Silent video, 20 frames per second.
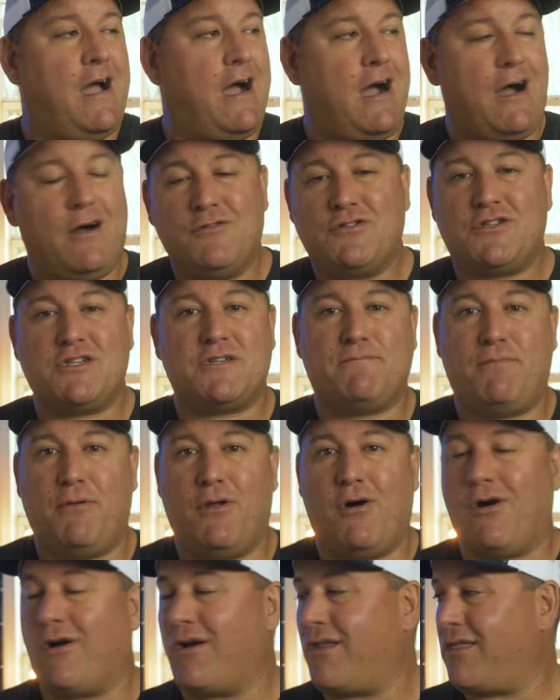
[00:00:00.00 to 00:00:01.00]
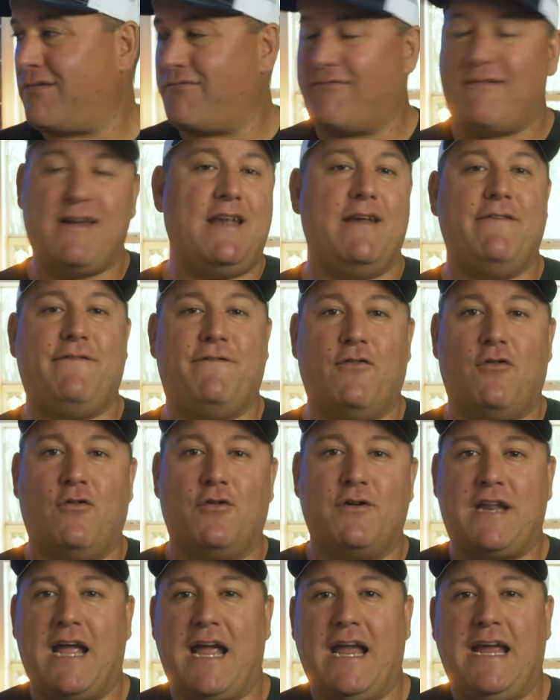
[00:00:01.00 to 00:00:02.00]
I'll just block three to
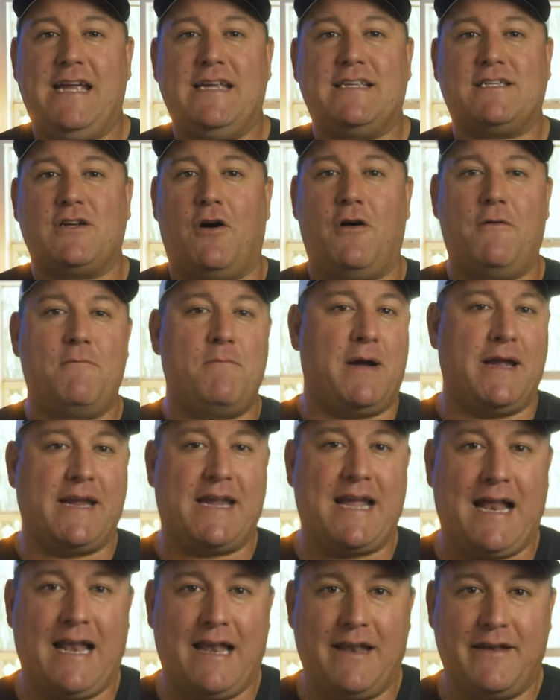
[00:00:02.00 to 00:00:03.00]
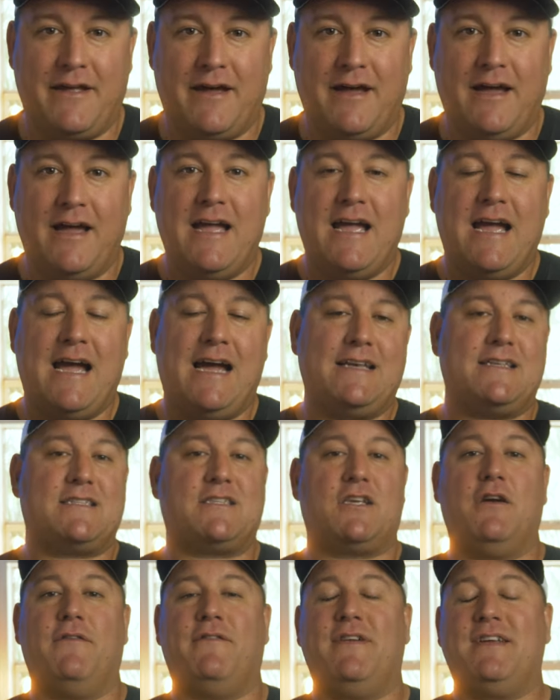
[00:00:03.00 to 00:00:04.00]
four days on my calendar and
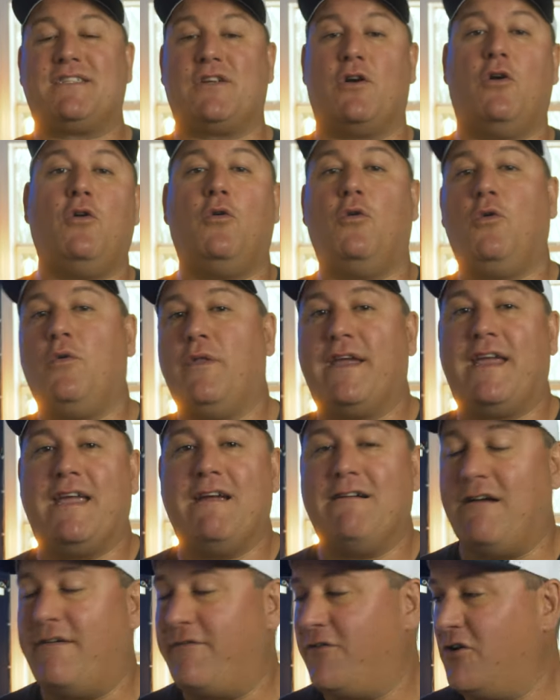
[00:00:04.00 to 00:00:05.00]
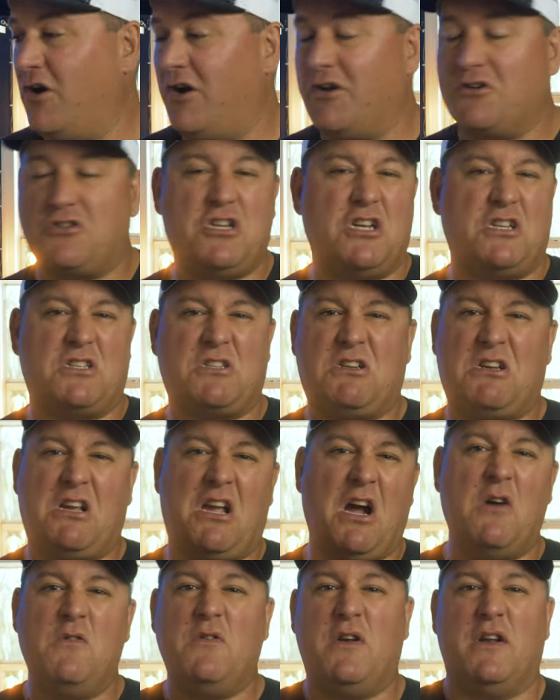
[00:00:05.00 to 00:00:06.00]
service all the gear I've got. Just
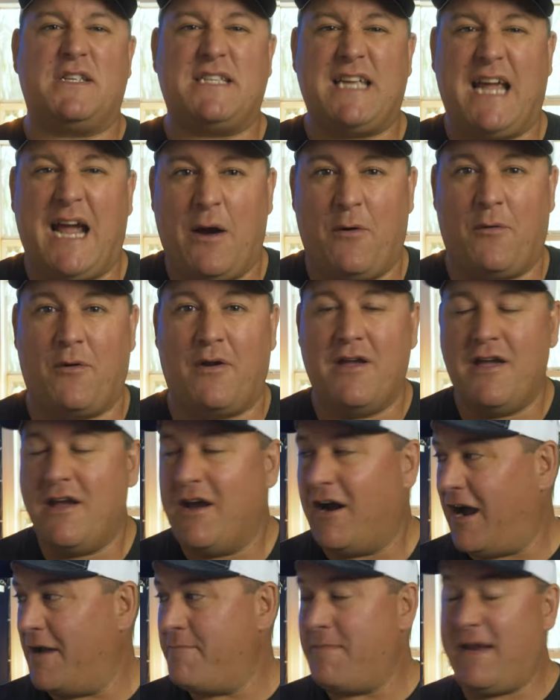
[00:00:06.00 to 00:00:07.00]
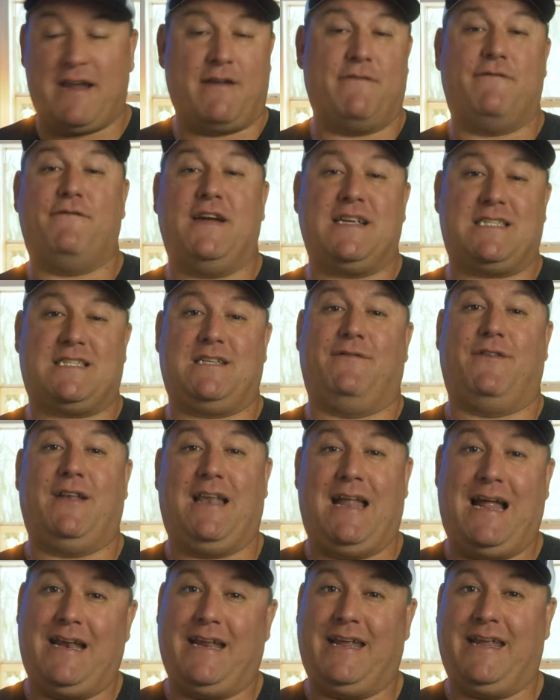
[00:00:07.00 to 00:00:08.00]
go to town. I make a festival
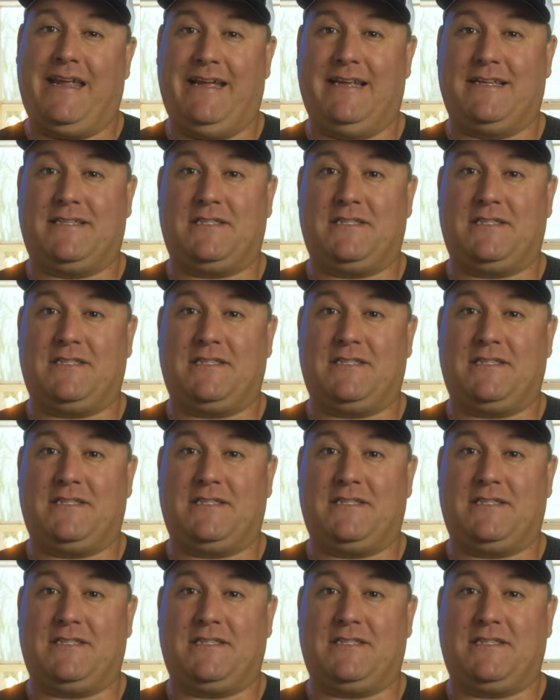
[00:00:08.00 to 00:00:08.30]
out of gear